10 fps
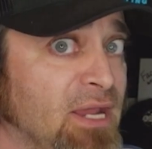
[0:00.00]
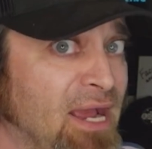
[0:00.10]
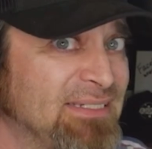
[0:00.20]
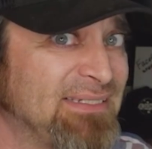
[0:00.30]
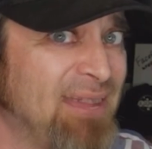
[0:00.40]

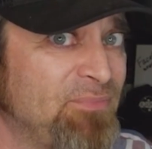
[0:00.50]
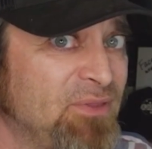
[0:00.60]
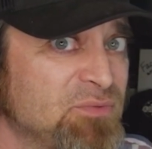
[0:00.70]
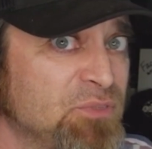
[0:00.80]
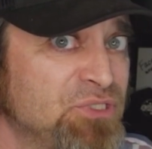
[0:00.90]
Now I stopped
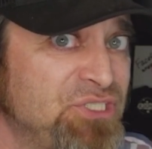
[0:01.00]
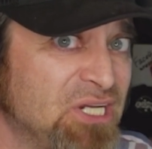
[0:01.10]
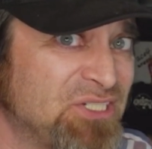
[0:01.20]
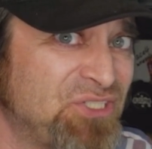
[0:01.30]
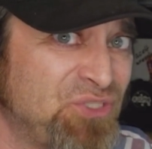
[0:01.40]
this one
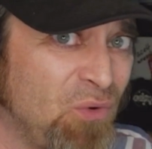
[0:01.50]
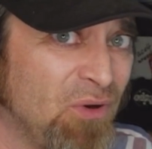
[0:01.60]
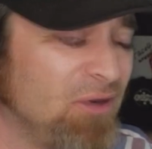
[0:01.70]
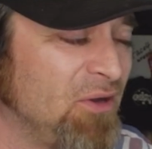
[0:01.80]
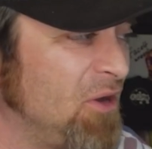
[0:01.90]
just
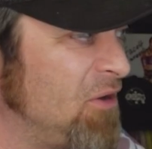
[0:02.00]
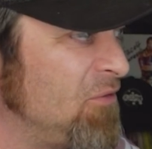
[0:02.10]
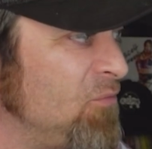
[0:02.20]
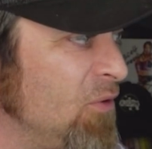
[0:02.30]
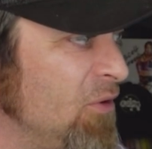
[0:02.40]
short
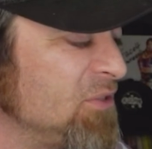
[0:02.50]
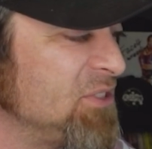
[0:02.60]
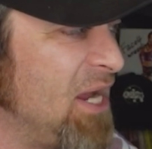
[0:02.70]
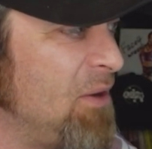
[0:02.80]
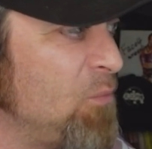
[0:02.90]
of what our
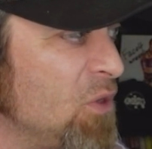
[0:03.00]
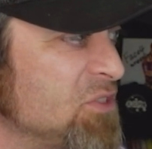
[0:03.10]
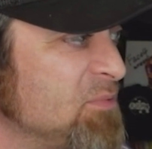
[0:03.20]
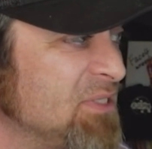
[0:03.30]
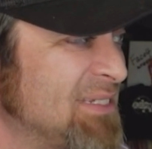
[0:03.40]
time
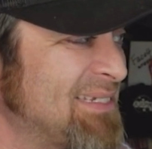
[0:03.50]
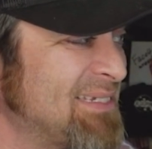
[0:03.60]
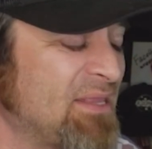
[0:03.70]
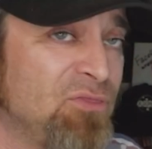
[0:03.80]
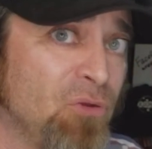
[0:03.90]
was, but this
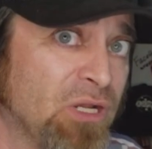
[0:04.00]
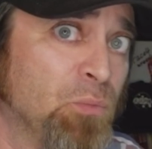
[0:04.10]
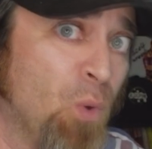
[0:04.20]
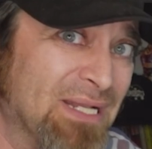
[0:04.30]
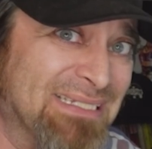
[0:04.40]
is at
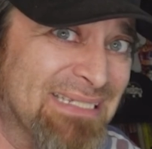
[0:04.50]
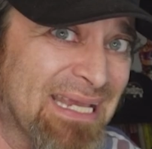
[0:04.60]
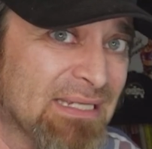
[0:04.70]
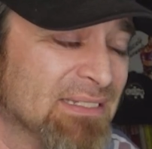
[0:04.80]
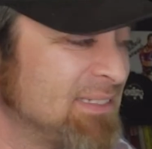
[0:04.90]
31
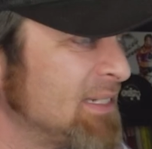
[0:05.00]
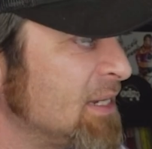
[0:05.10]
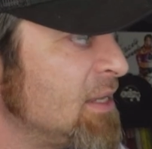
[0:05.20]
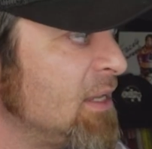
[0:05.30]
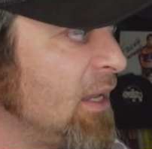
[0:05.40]
seconds
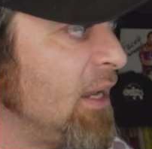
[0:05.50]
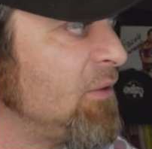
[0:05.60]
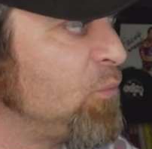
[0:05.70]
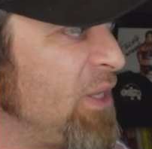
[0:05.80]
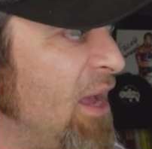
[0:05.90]

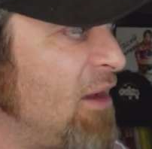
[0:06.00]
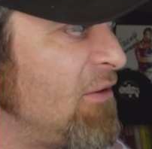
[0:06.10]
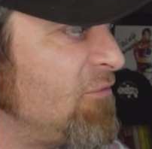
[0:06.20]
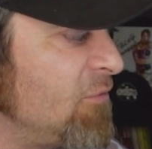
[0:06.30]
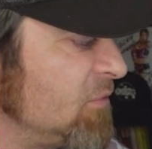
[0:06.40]
and we
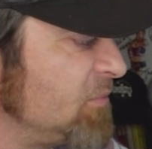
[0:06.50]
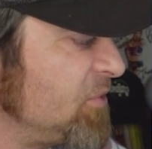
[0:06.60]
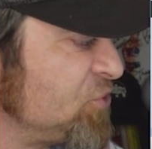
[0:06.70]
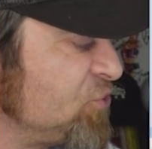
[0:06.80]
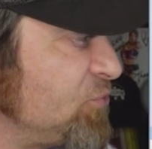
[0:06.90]
have, let
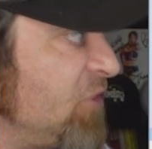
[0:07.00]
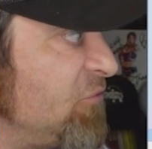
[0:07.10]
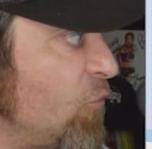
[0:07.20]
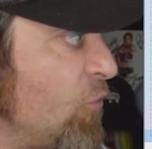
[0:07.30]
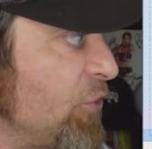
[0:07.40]
me zoom
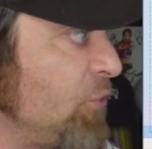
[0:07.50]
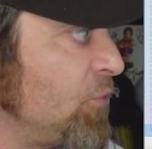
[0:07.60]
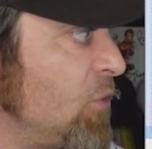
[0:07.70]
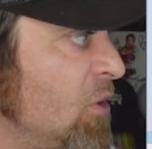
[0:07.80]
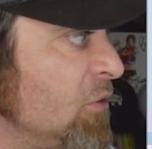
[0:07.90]
in for you,